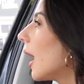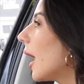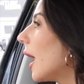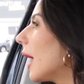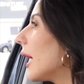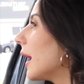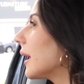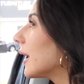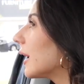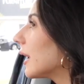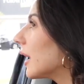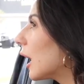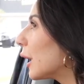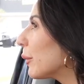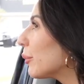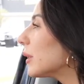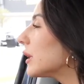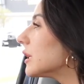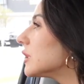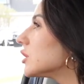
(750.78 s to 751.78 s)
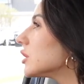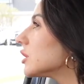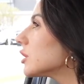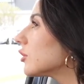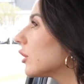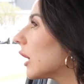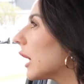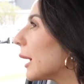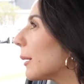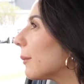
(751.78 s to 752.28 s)
Hi, can I please
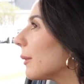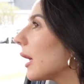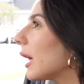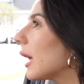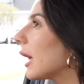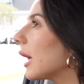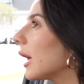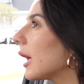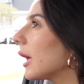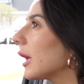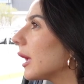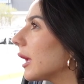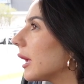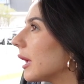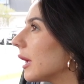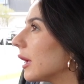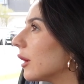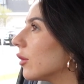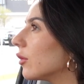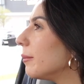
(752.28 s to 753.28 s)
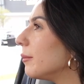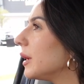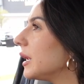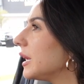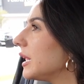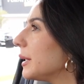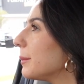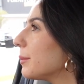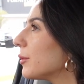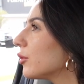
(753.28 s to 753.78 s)
just grab a
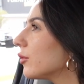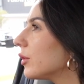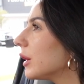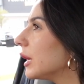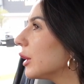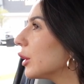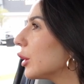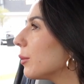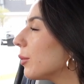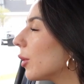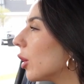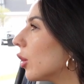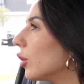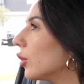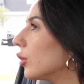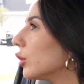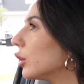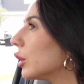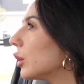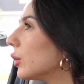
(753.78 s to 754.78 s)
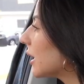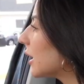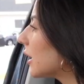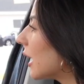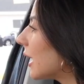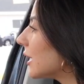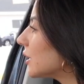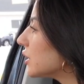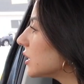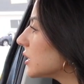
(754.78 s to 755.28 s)
mini burrito bowl? Can
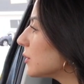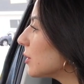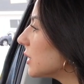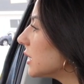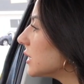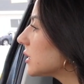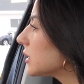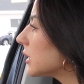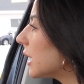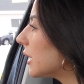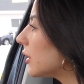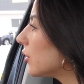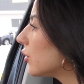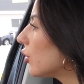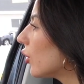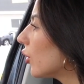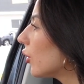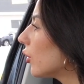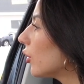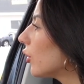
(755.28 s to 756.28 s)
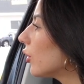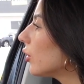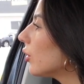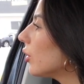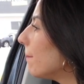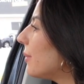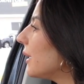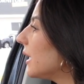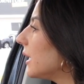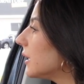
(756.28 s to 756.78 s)
I just please get no
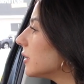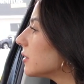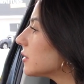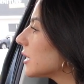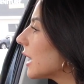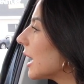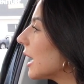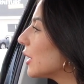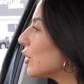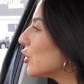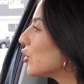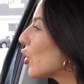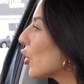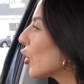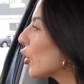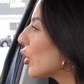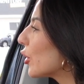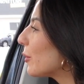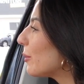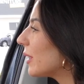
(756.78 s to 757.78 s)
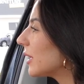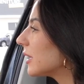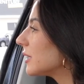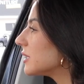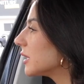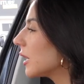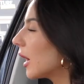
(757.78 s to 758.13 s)
beans and no pico de